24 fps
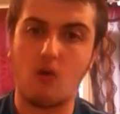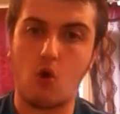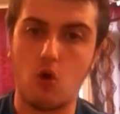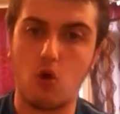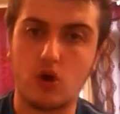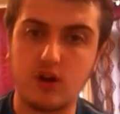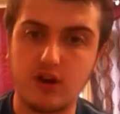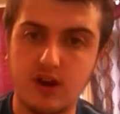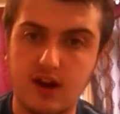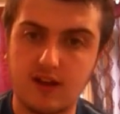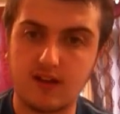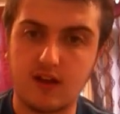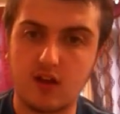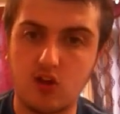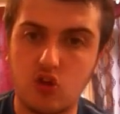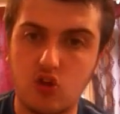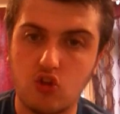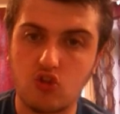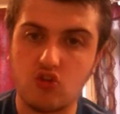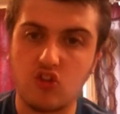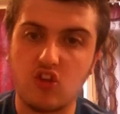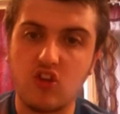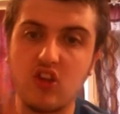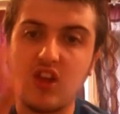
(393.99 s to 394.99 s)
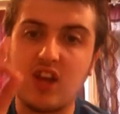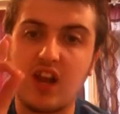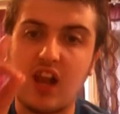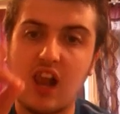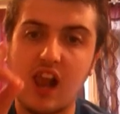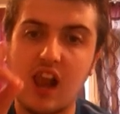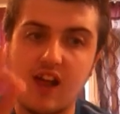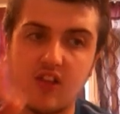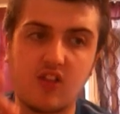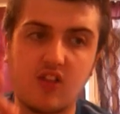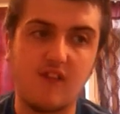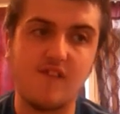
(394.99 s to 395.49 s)
Organization
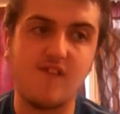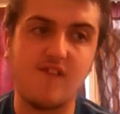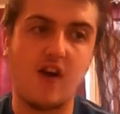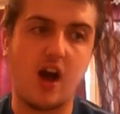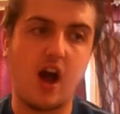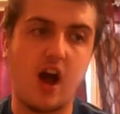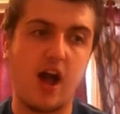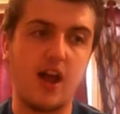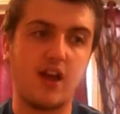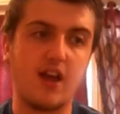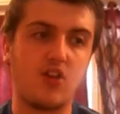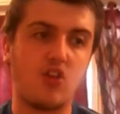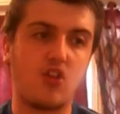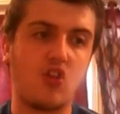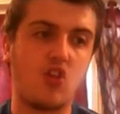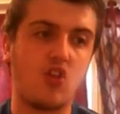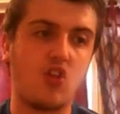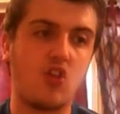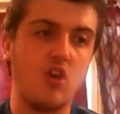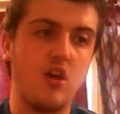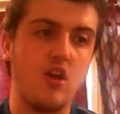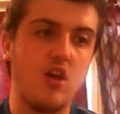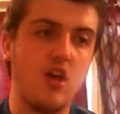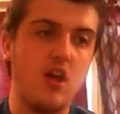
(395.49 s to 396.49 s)
declassifies